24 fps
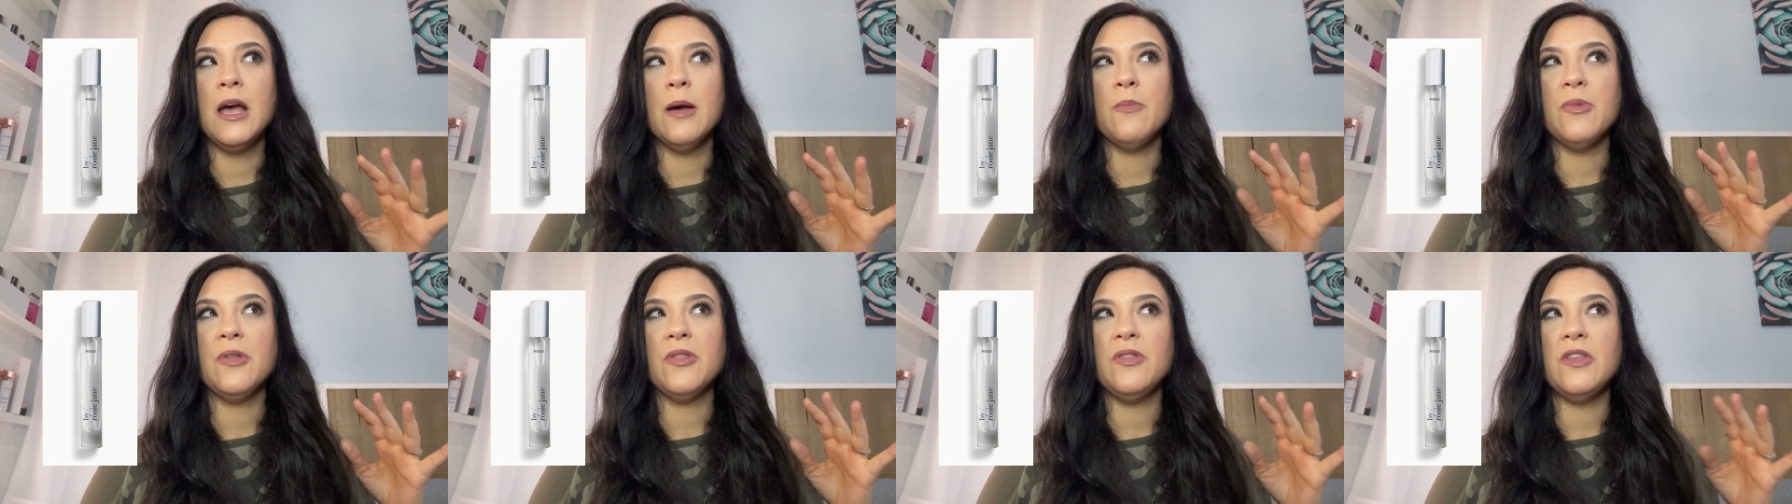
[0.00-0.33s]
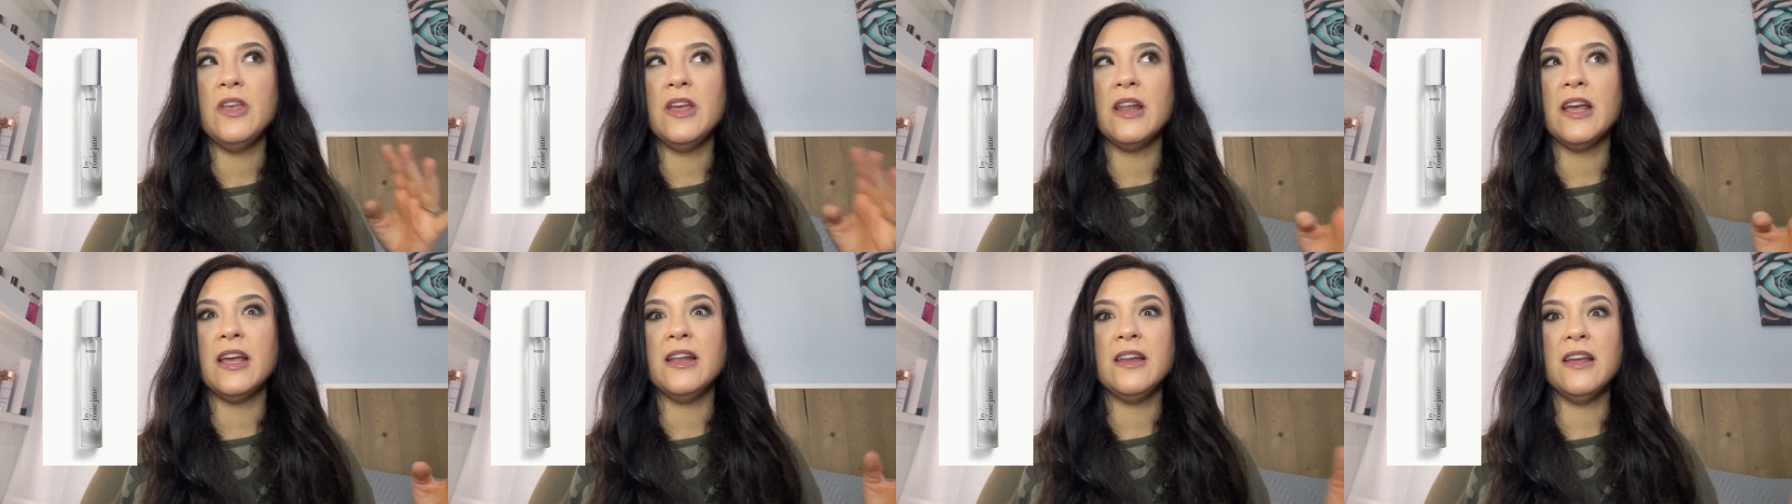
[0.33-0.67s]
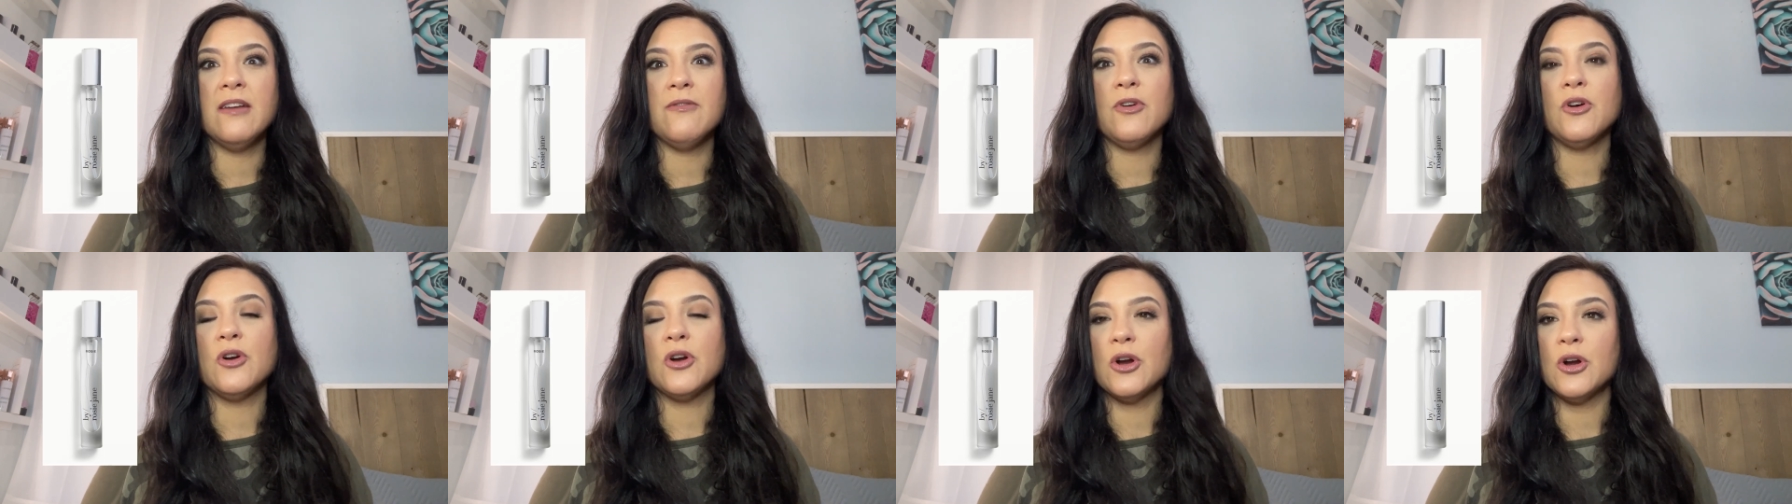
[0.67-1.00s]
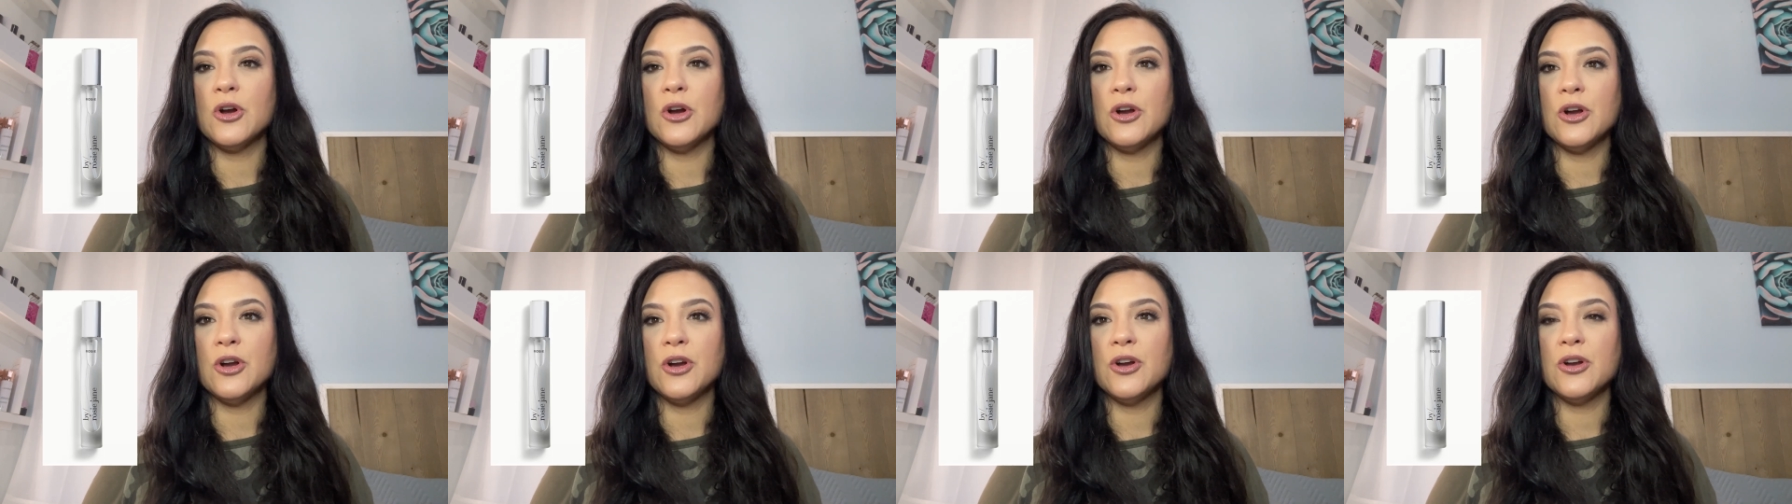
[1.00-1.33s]
but then I never
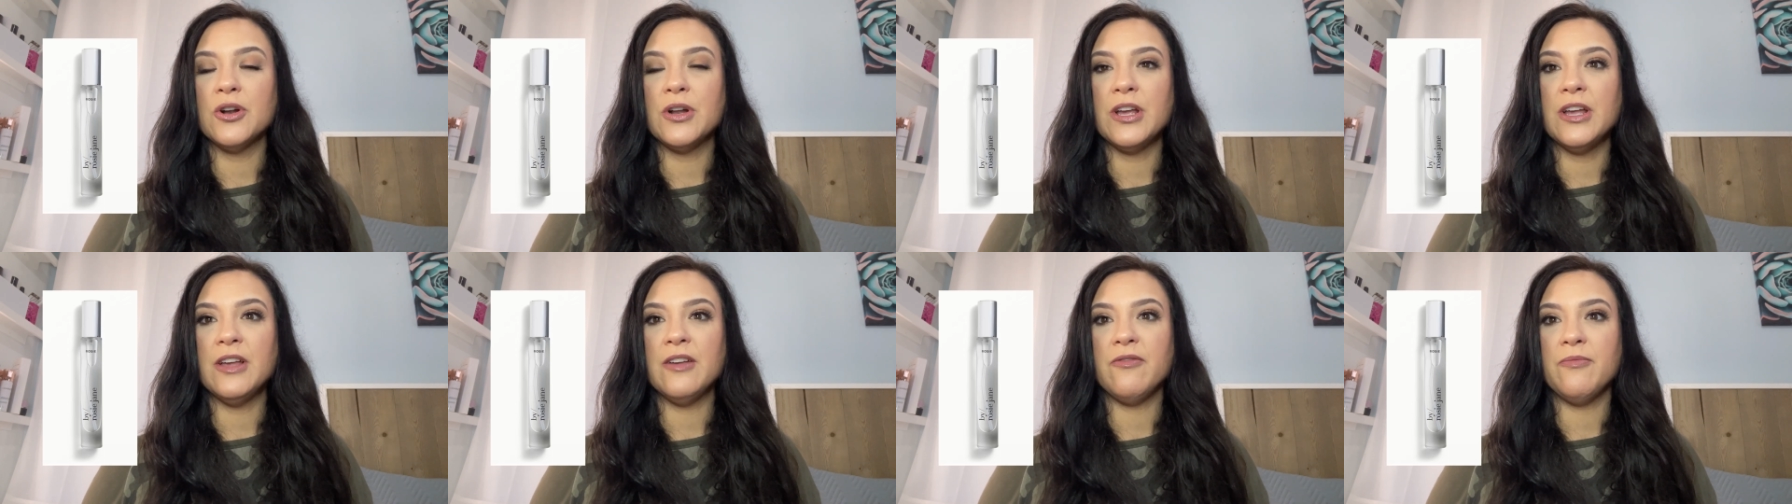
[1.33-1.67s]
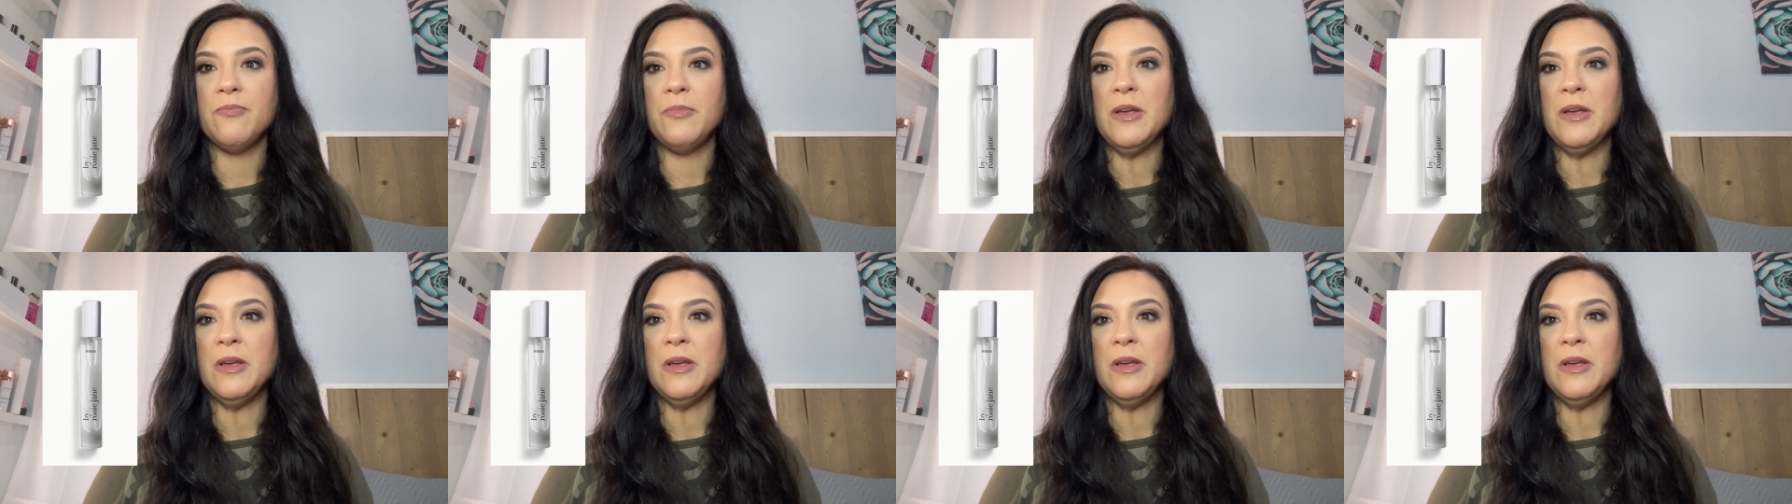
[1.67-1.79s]
heard if